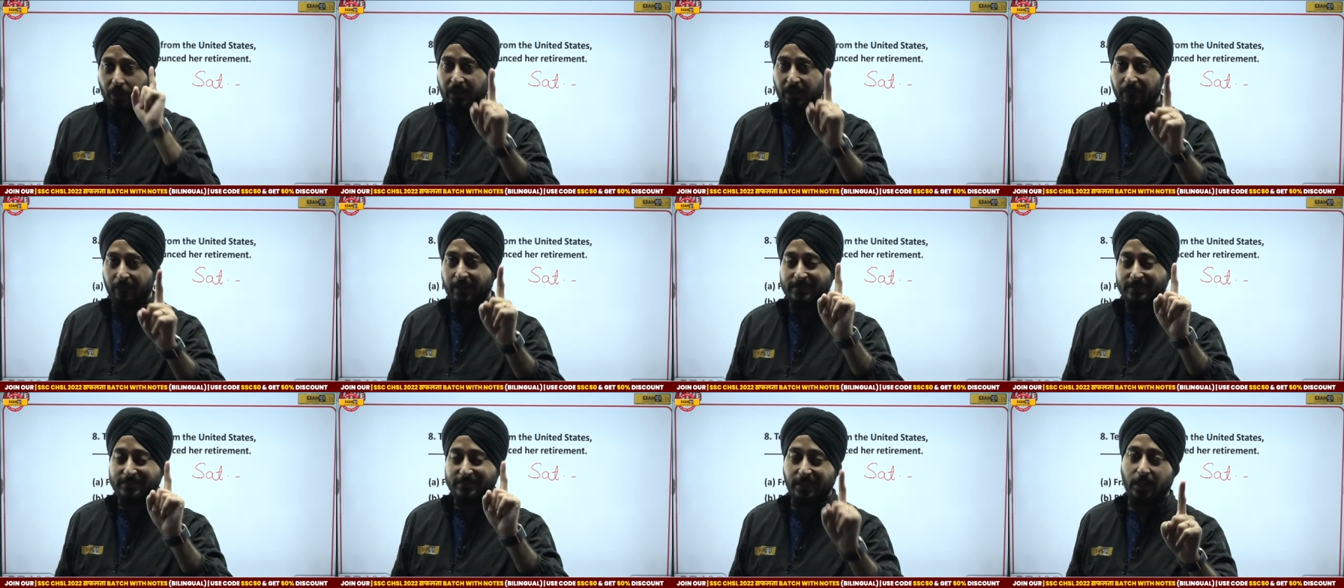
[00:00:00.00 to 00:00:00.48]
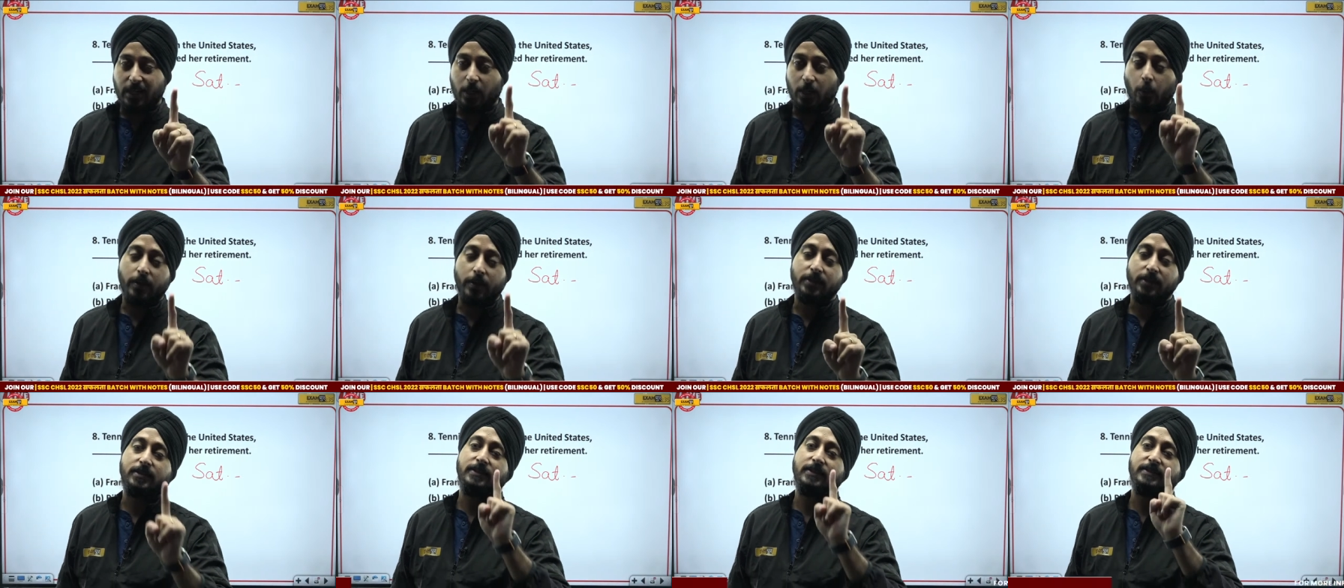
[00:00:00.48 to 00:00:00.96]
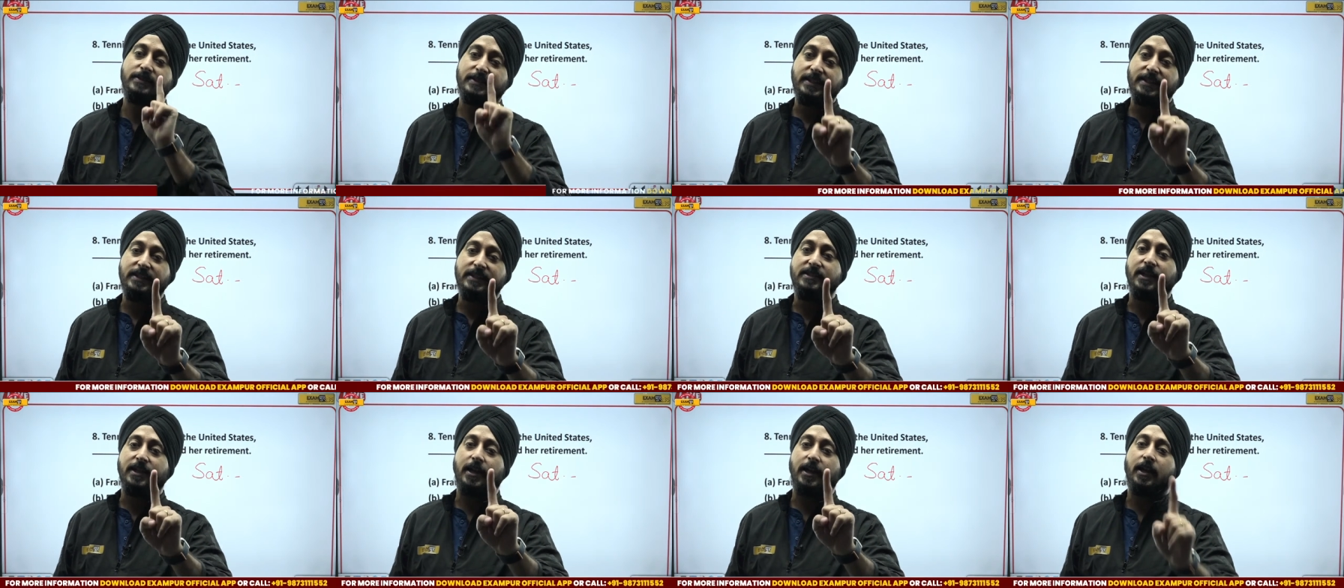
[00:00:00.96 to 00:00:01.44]
previous year question
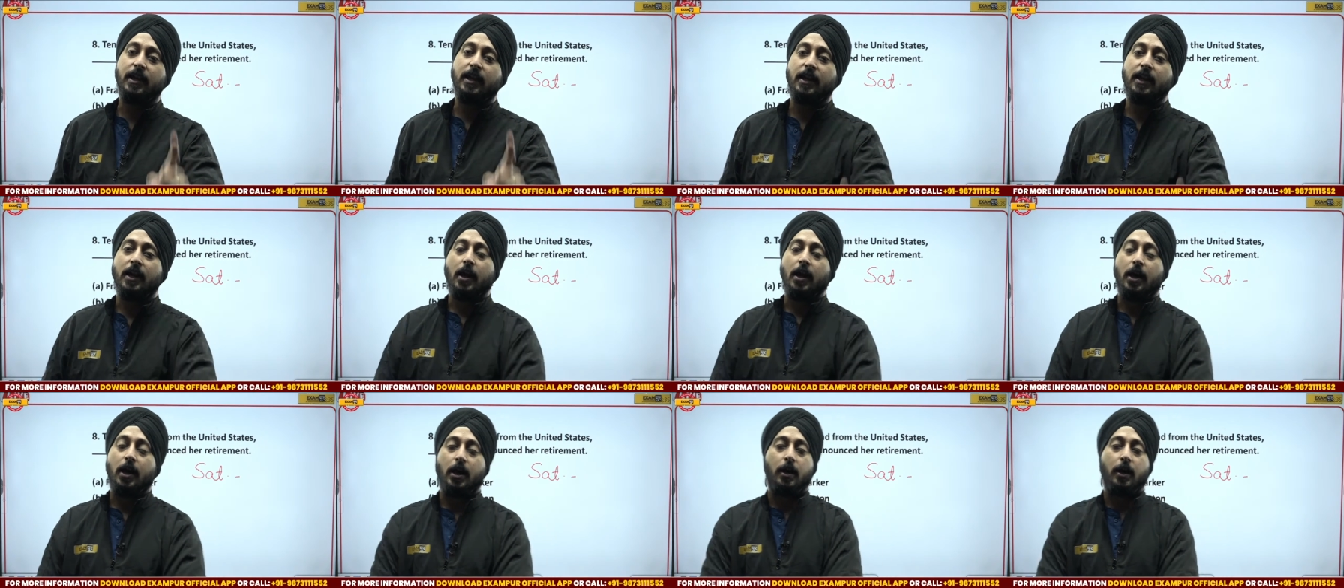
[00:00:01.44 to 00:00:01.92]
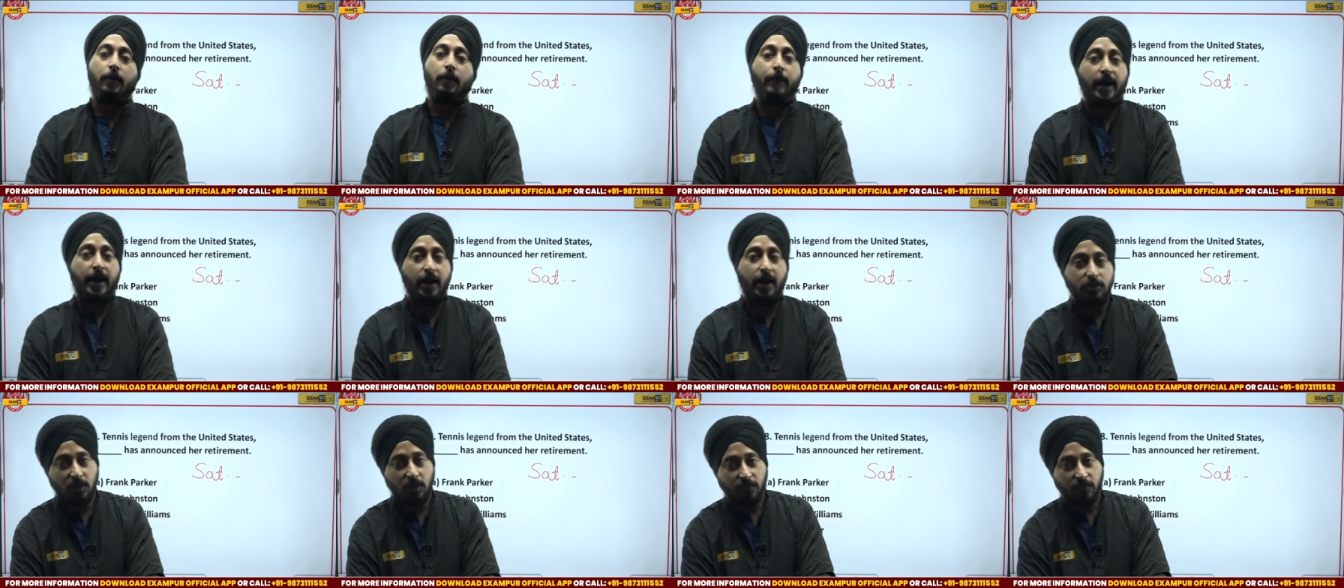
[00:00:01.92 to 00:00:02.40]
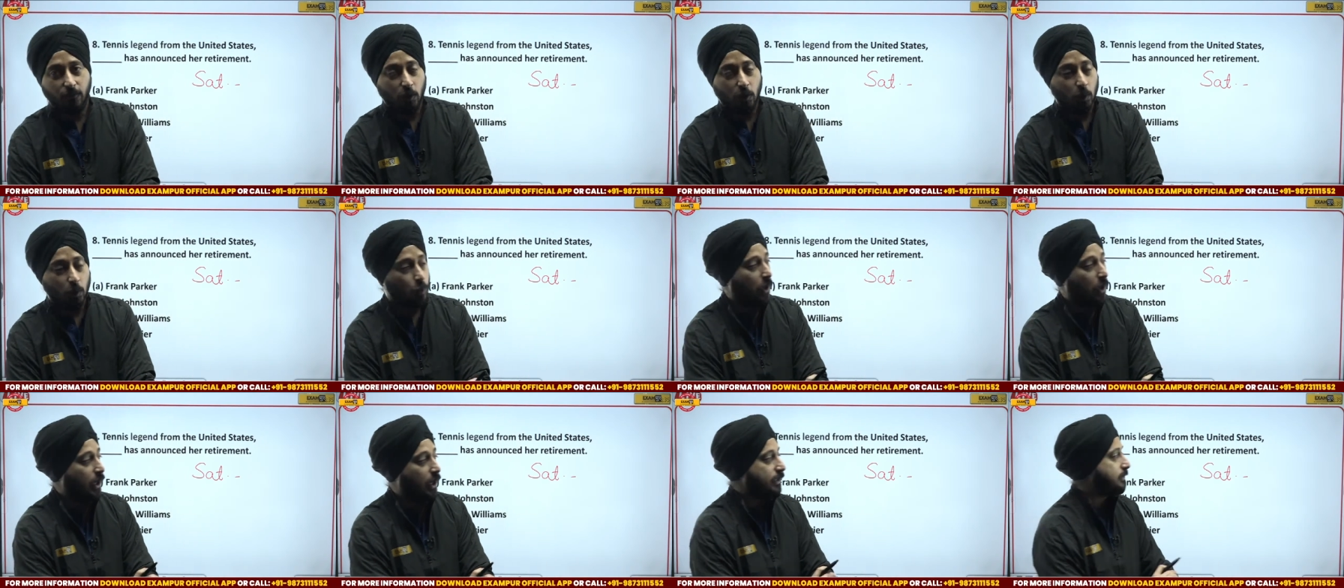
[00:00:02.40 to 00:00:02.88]
cgl uh, marathon for
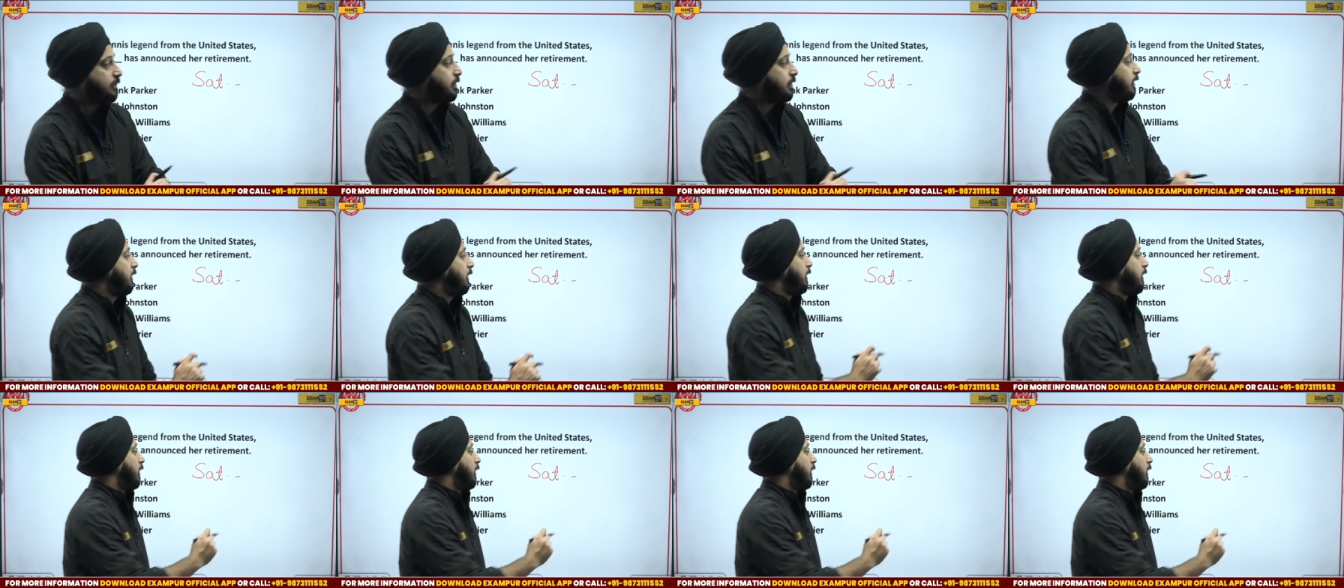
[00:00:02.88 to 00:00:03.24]
2 hours.